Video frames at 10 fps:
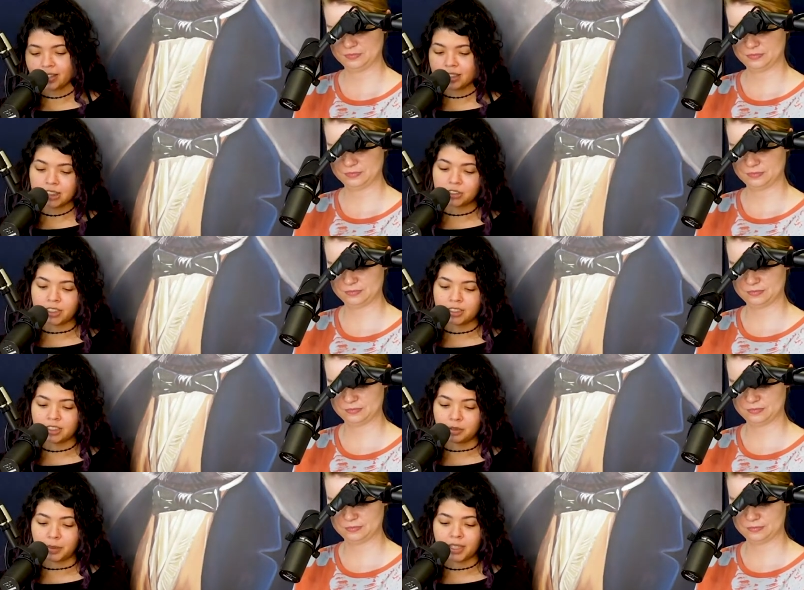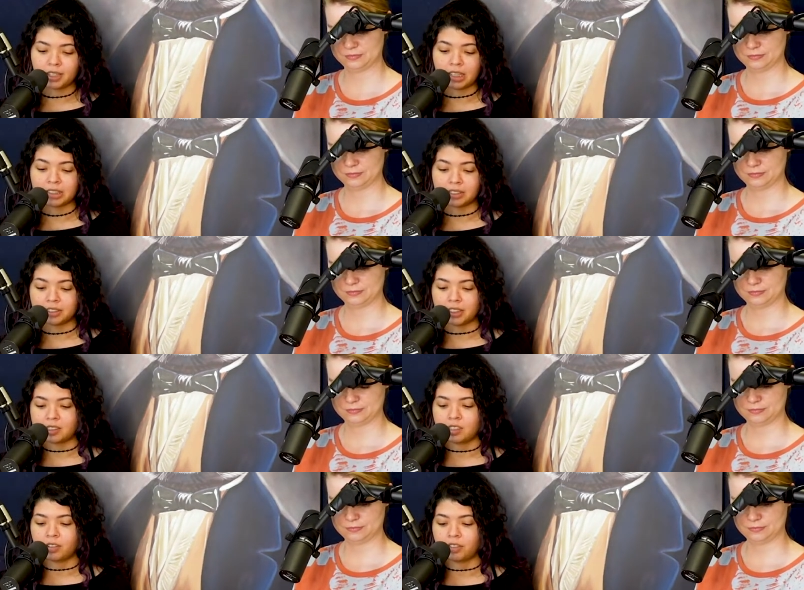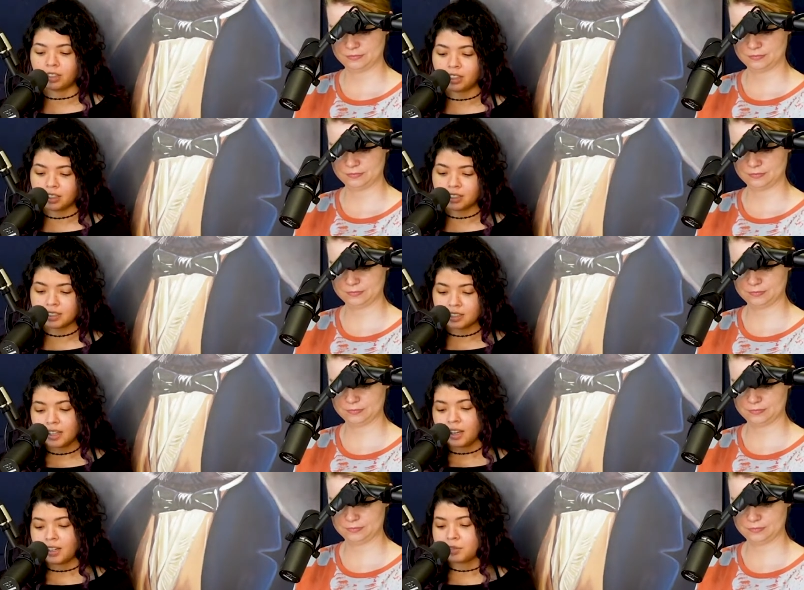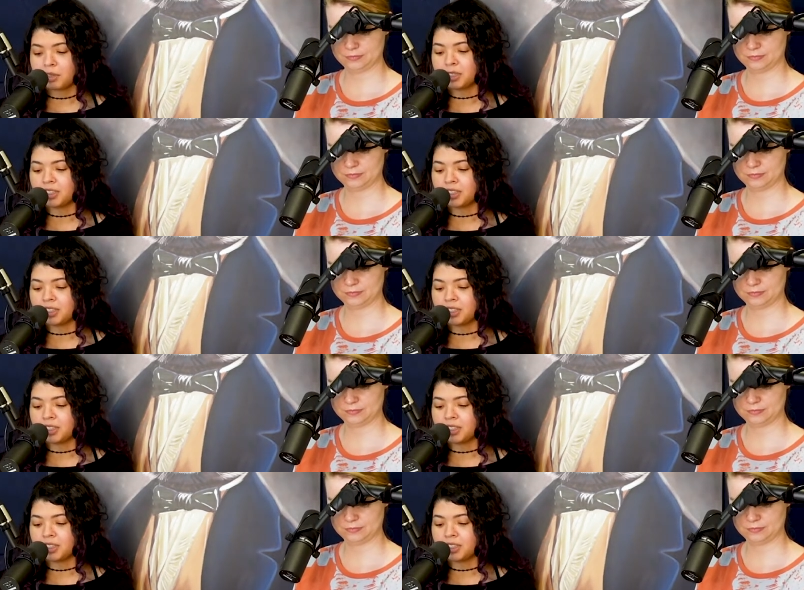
Speaker 1: concentrations may cause irritation of the lungs, as well